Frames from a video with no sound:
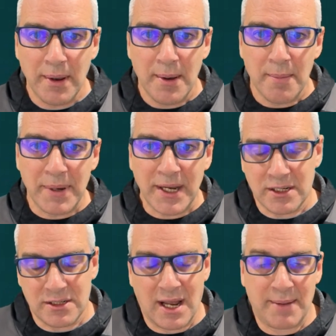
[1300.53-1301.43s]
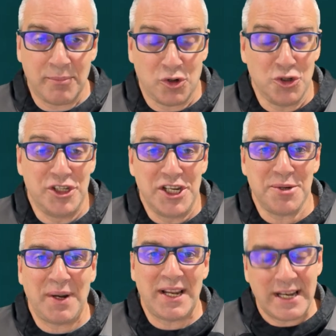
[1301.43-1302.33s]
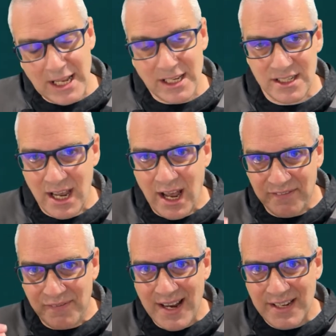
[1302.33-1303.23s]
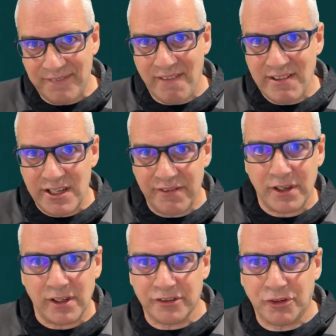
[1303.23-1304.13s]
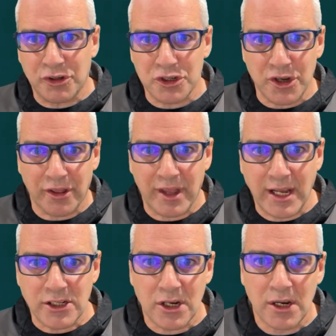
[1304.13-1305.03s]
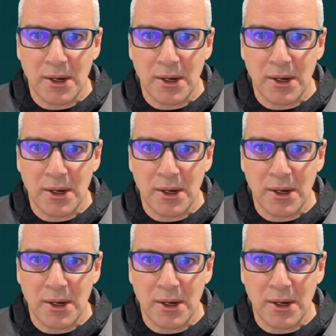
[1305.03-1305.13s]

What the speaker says: Because I'm undisciplined. Like I say, I find it very difficult to focus on things.